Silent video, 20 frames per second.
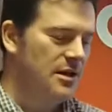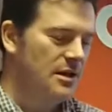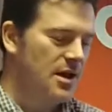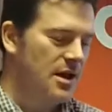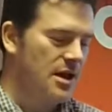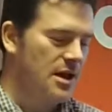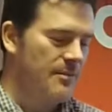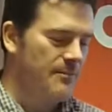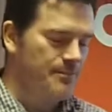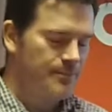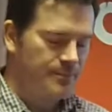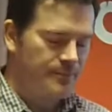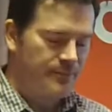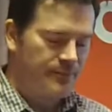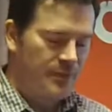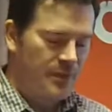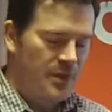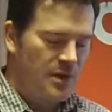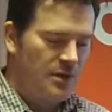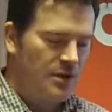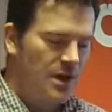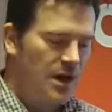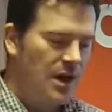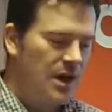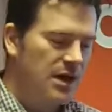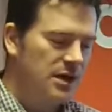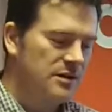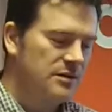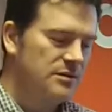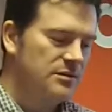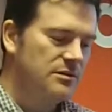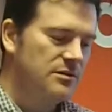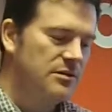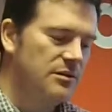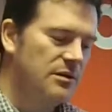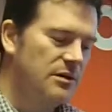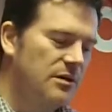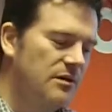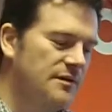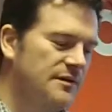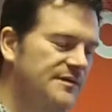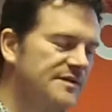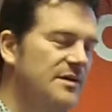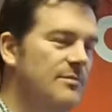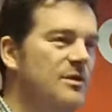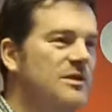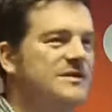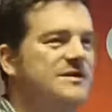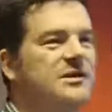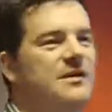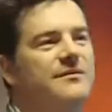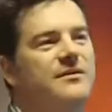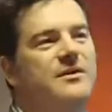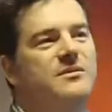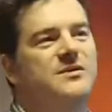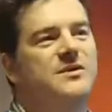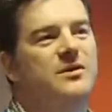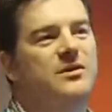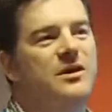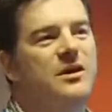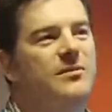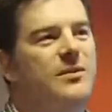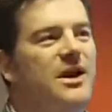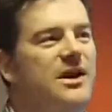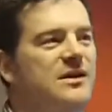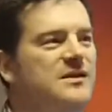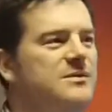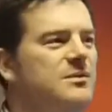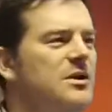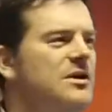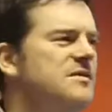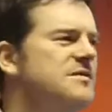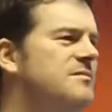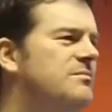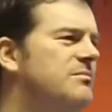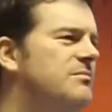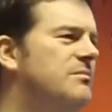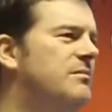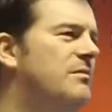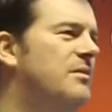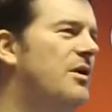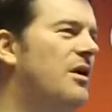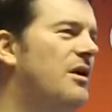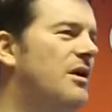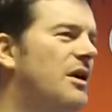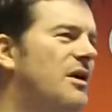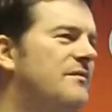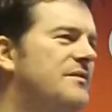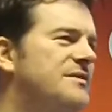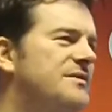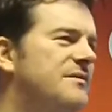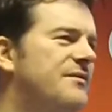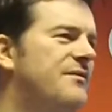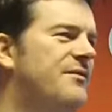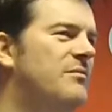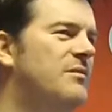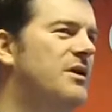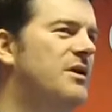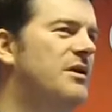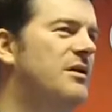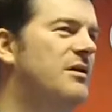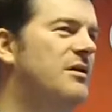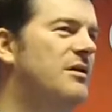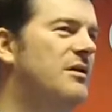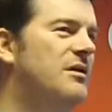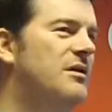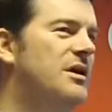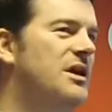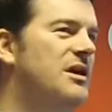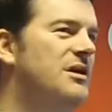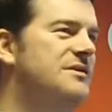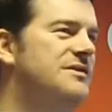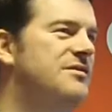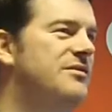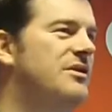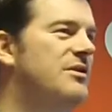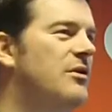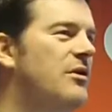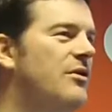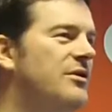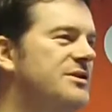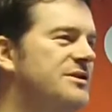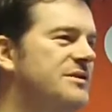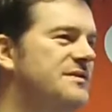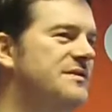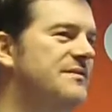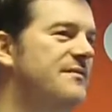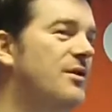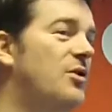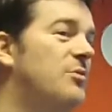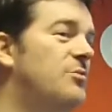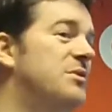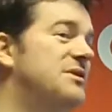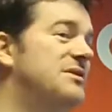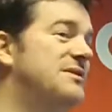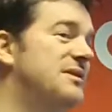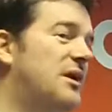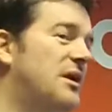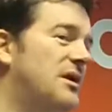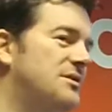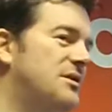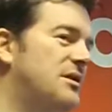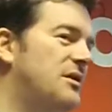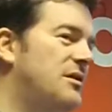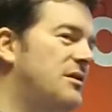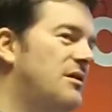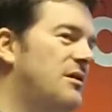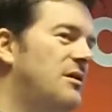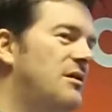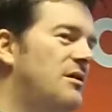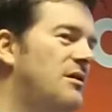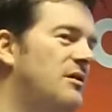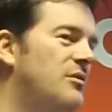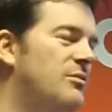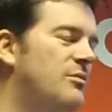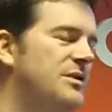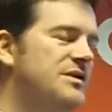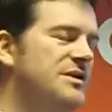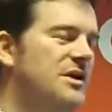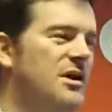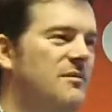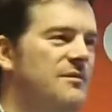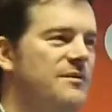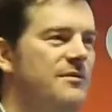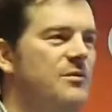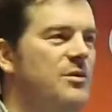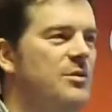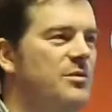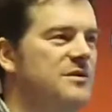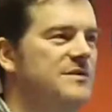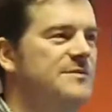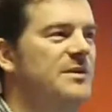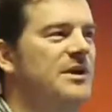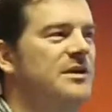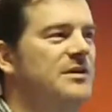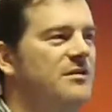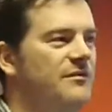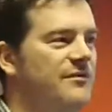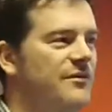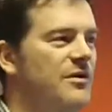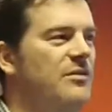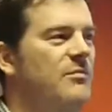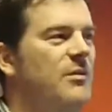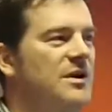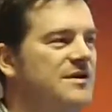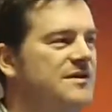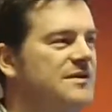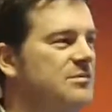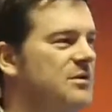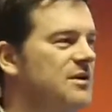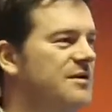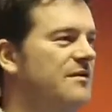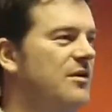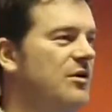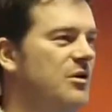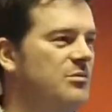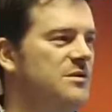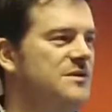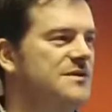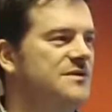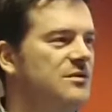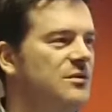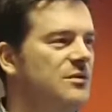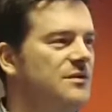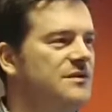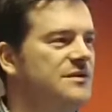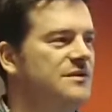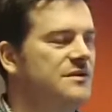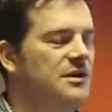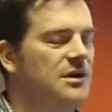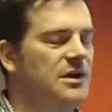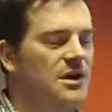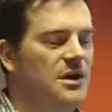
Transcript: And some of the stuff that I'm talking about is kind of covers off from the history and origins of open data, which comes from a perspective very much similar to open source